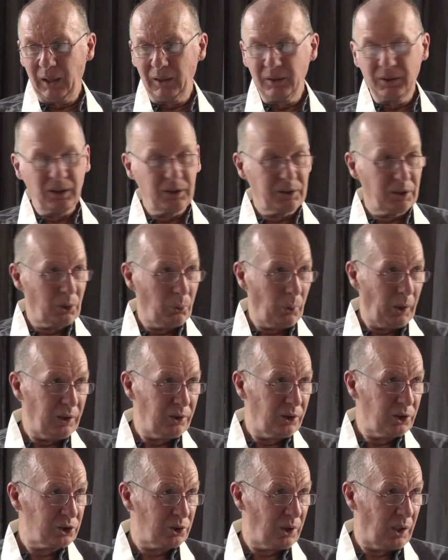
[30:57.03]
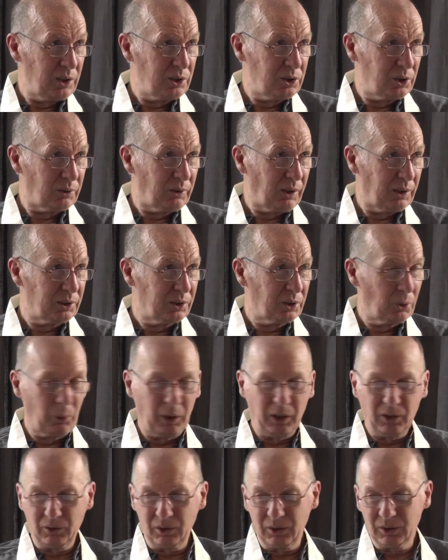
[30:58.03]
alienated awareness to integrated
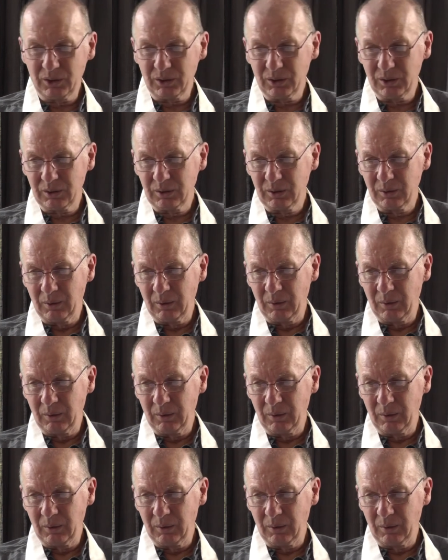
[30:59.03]
awareness.